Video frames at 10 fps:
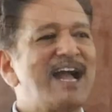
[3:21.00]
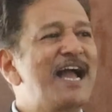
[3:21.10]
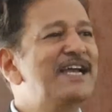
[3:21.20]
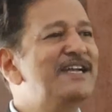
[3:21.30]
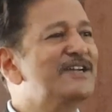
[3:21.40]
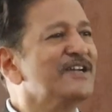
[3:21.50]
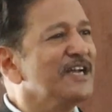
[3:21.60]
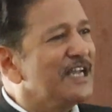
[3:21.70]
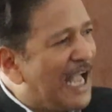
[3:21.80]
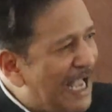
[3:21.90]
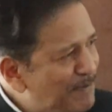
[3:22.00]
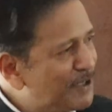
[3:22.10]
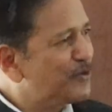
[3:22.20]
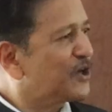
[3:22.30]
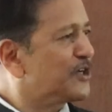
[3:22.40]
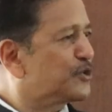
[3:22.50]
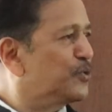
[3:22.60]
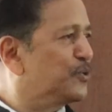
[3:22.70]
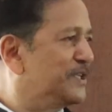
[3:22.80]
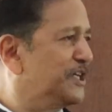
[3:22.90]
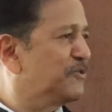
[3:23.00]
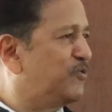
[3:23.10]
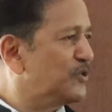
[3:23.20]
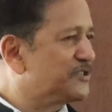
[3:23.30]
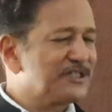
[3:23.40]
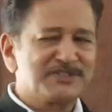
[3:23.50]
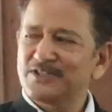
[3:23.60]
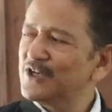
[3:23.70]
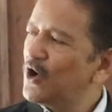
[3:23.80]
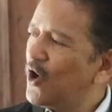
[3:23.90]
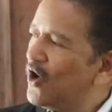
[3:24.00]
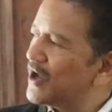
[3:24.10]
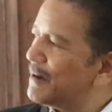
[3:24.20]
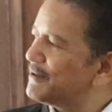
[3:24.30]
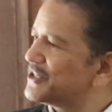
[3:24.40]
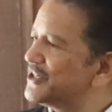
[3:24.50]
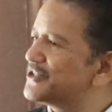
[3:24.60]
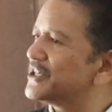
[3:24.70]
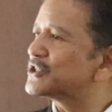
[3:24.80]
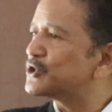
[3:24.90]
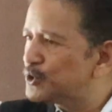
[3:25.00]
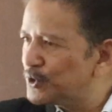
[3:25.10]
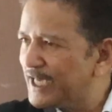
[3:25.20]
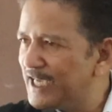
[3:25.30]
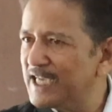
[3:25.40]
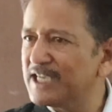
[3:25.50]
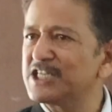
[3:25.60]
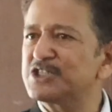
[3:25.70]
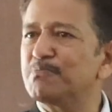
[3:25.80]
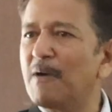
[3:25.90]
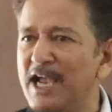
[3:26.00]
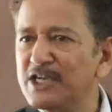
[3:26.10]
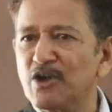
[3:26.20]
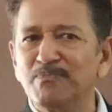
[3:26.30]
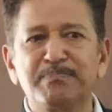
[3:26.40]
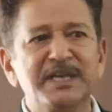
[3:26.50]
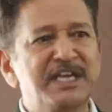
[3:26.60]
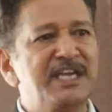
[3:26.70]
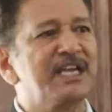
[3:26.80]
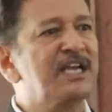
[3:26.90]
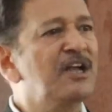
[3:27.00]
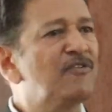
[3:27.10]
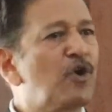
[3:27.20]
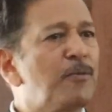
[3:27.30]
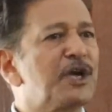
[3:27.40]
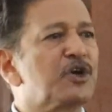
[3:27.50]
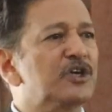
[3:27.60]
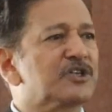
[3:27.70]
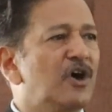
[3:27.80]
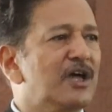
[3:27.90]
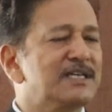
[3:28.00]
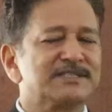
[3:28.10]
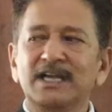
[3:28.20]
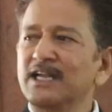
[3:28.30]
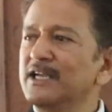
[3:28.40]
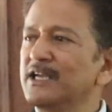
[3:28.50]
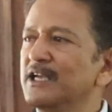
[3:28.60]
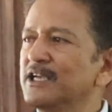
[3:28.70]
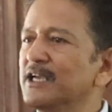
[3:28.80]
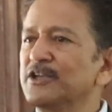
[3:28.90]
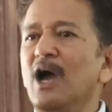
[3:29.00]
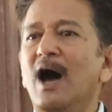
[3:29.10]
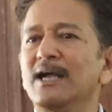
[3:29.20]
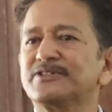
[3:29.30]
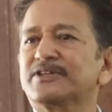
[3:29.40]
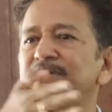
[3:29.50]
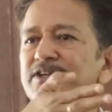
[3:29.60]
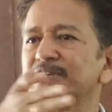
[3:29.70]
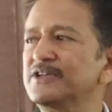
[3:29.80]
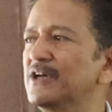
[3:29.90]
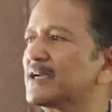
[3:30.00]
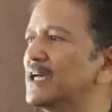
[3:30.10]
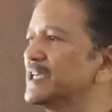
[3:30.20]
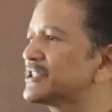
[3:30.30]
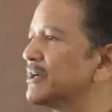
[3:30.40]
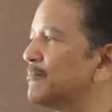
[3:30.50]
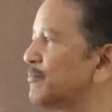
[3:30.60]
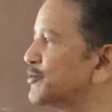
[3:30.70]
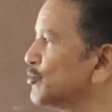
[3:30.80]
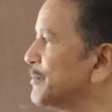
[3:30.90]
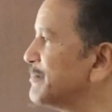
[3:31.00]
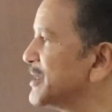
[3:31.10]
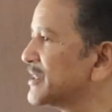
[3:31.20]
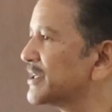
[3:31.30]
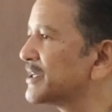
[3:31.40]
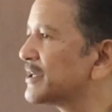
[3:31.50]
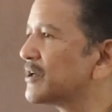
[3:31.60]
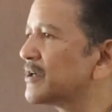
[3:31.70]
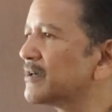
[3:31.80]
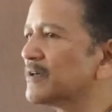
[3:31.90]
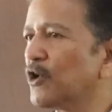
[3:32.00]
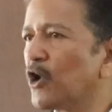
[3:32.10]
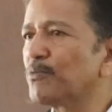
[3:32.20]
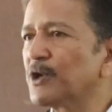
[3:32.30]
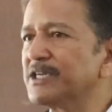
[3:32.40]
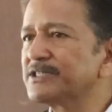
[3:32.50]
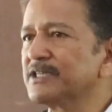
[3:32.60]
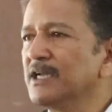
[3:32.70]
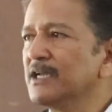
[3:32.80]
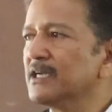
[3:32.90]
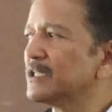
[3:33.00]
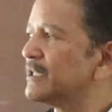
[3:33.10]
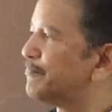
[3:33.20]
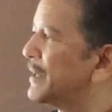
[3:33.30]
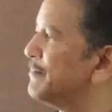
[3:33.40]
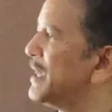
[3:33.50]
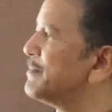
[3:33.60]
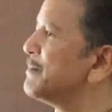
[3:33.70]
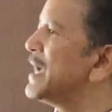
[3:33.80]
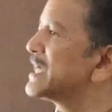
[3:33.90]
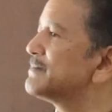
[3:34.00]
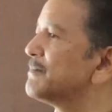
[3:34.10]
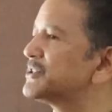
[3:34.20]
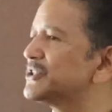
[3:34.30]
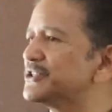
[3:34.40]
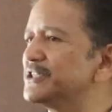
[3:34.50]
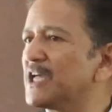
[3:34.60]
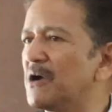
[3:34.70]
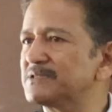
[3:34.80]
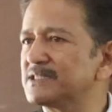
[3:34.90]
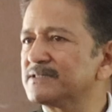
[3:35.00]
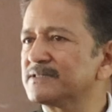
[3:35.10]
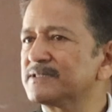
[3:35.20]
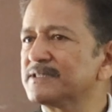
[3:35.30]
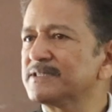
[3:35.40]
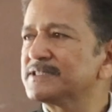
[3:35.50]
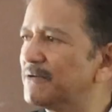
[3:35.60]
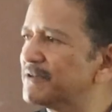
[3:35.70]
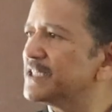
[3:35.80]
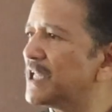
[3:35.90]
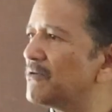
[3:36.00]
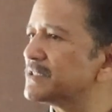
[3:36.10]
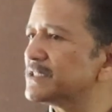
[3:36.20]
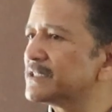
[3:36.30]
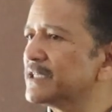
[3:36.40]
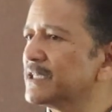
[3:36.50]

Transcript: kind, even if you get through Infosys or even TCS today, in spite of being from a good college, ask your colleagues, some of you may be in the corporates. The pay may be maximum 60,000, 70,000.